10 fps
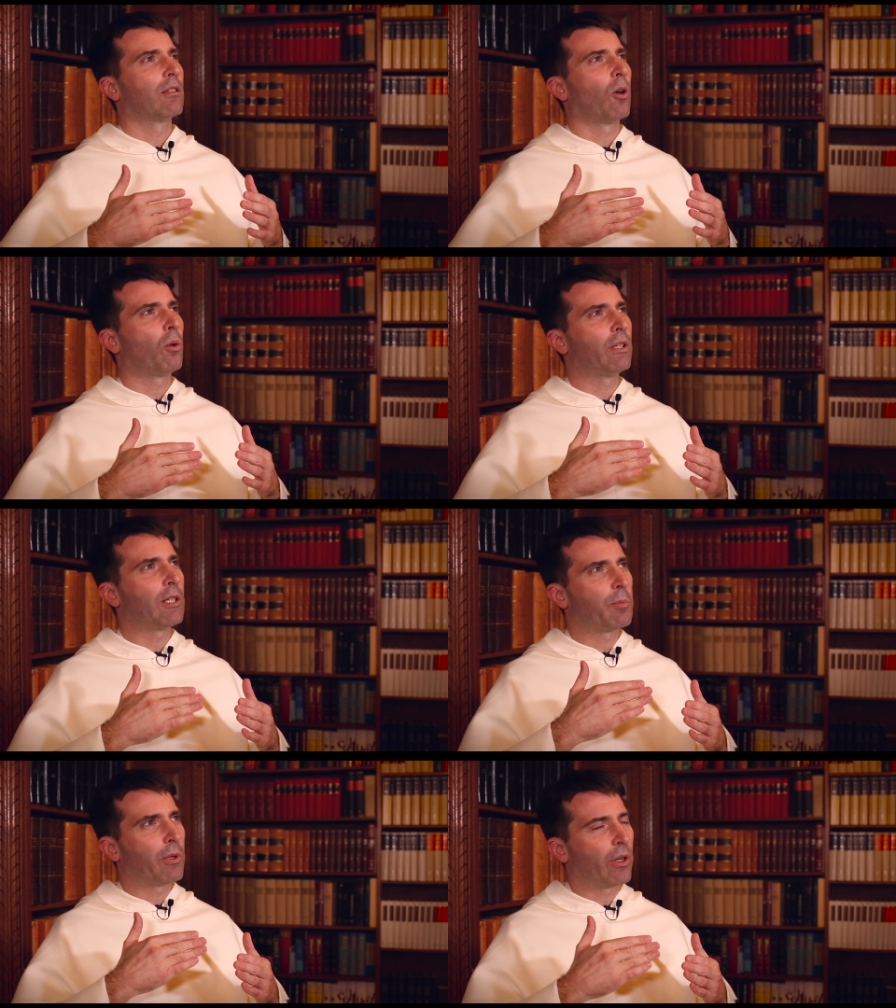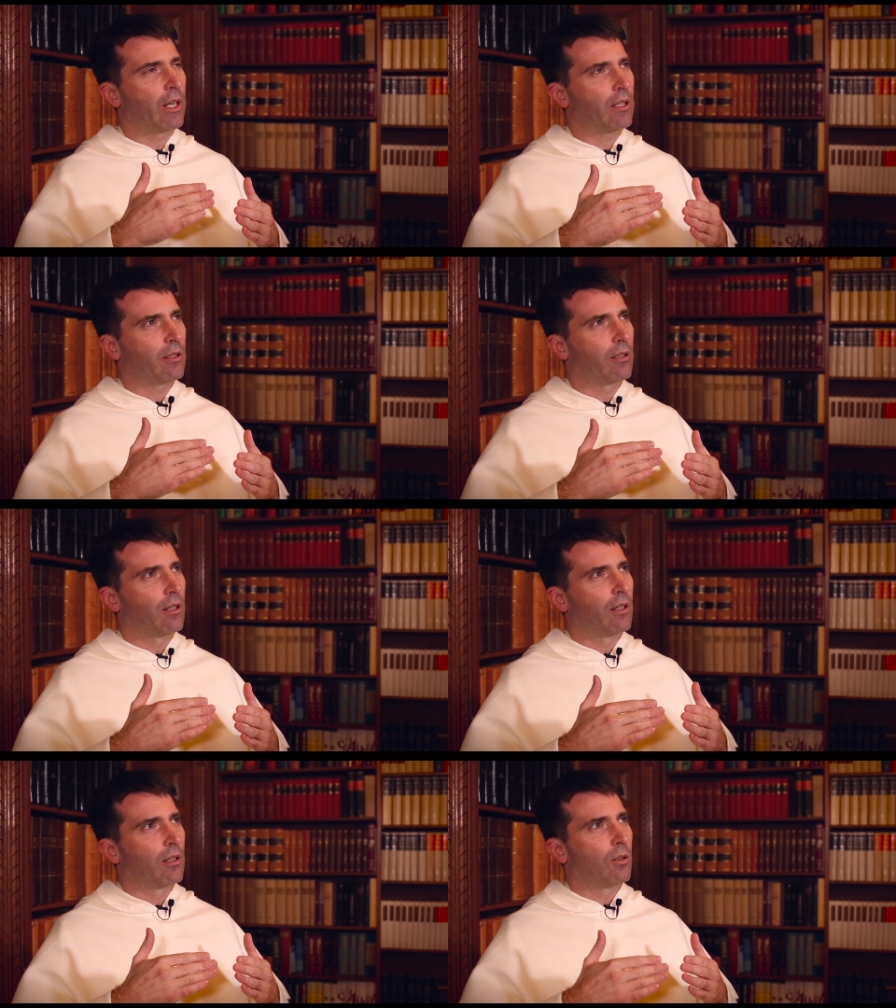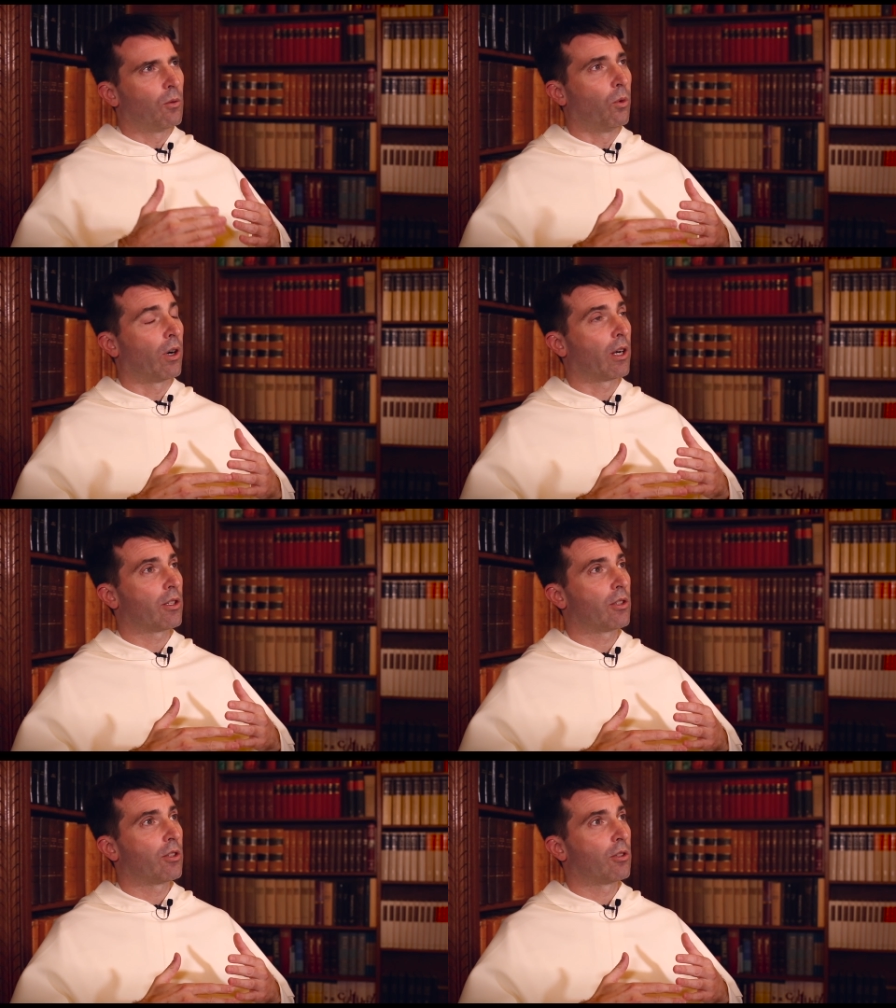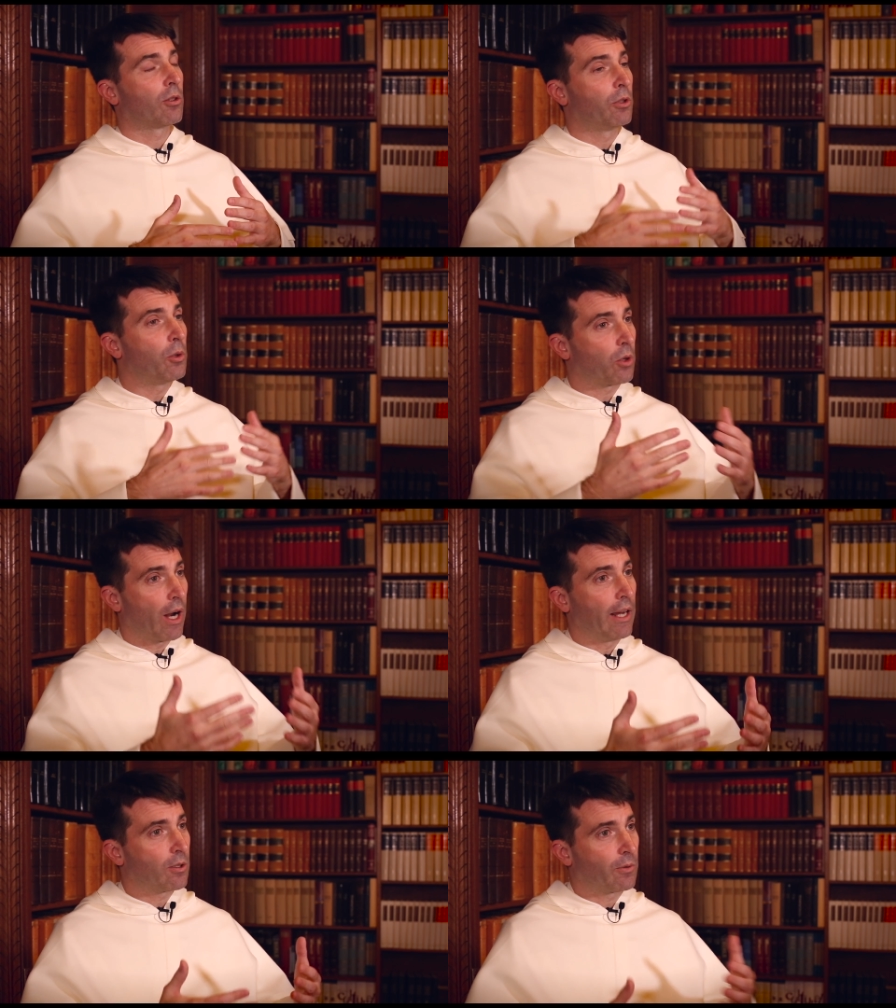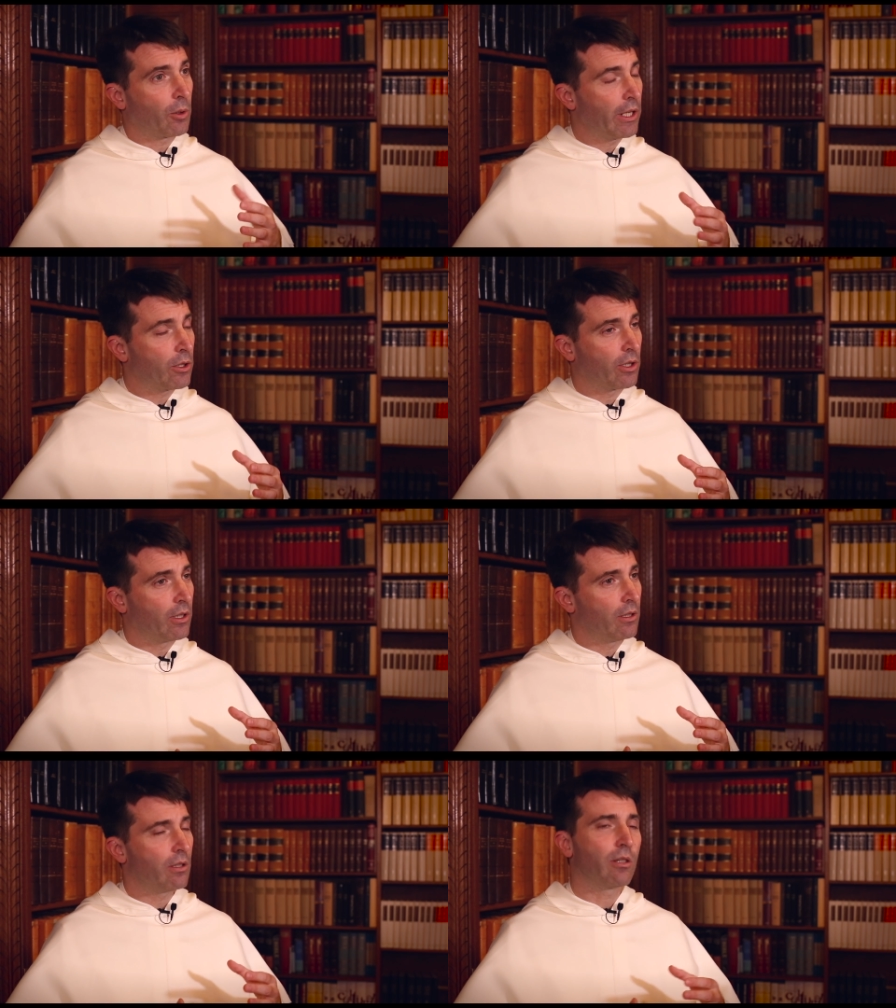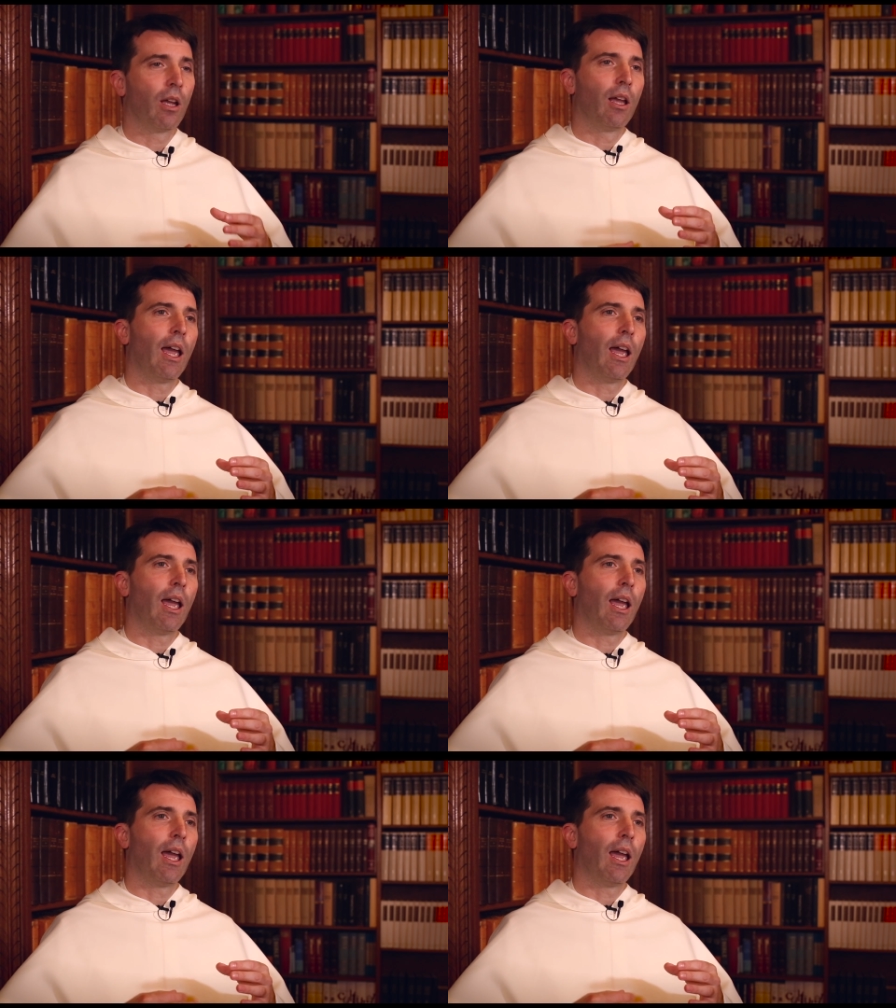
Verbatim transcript: the Holy Spirit works through Christ for Christians,